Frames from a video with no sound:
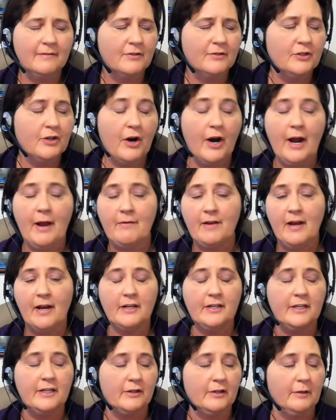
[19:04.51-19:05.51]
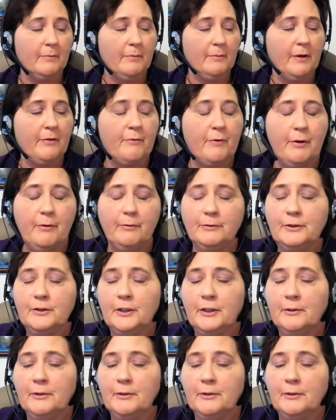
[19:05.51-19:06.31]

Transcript: Sorry, I've got a tickle in my throat, so.